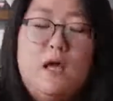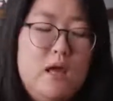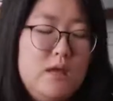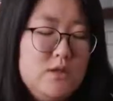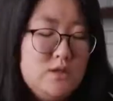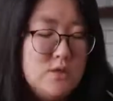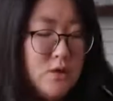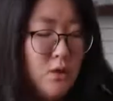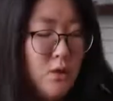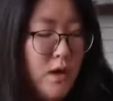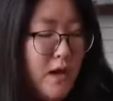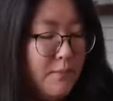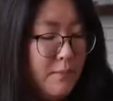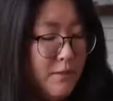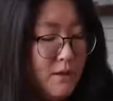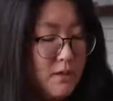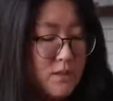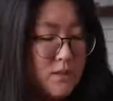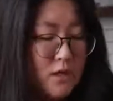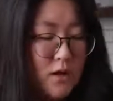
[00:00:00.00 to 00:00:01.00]
So I'm
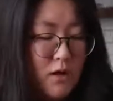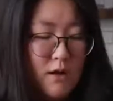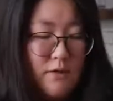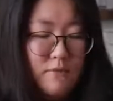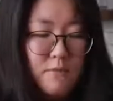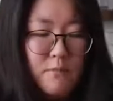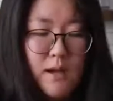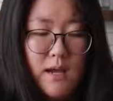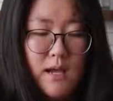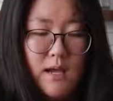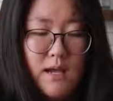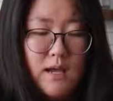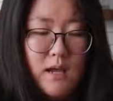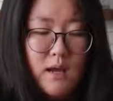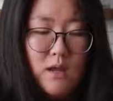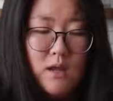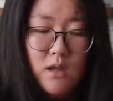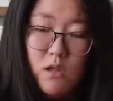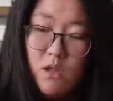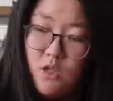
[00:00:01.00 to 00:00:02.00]
going to start off by
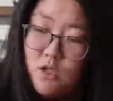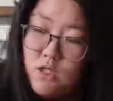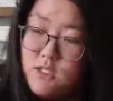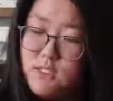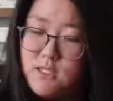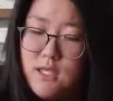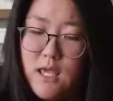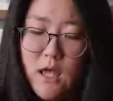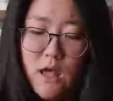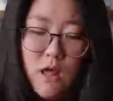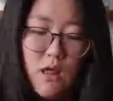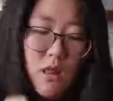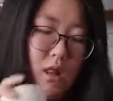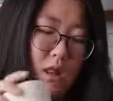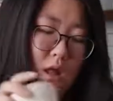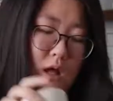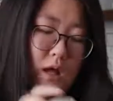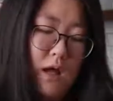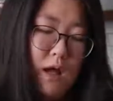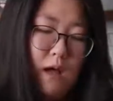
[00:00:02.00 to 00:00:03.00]

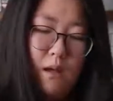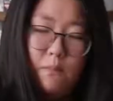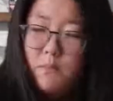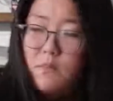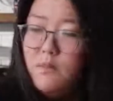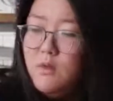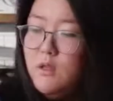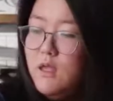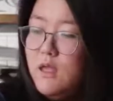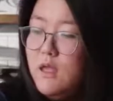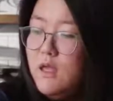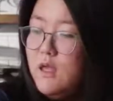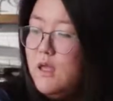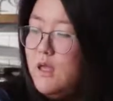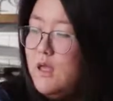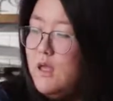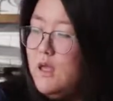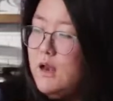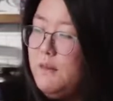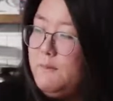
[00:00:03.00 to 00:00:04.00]
scale, cup,
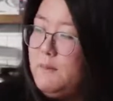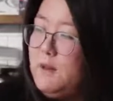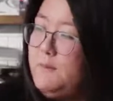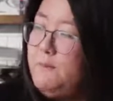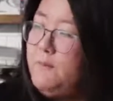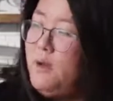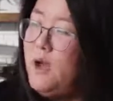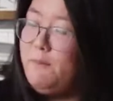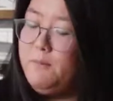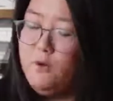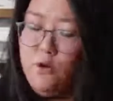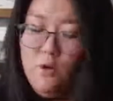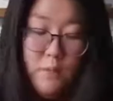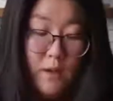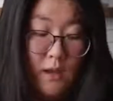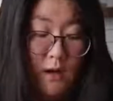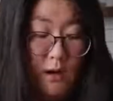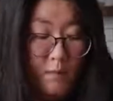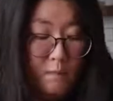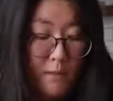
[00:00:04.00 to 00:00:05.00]
and I'm going to pop
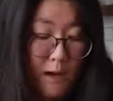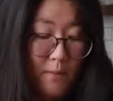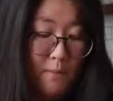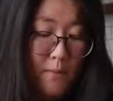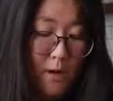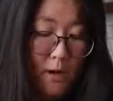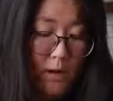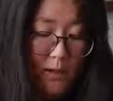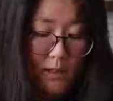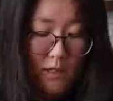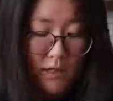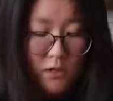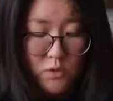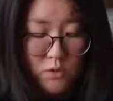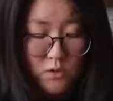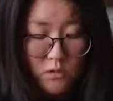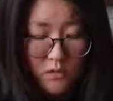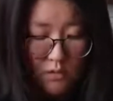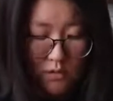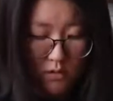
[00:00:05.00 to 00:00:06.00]
open my Bali
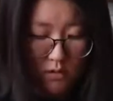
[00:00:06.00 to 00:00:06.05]
Natural.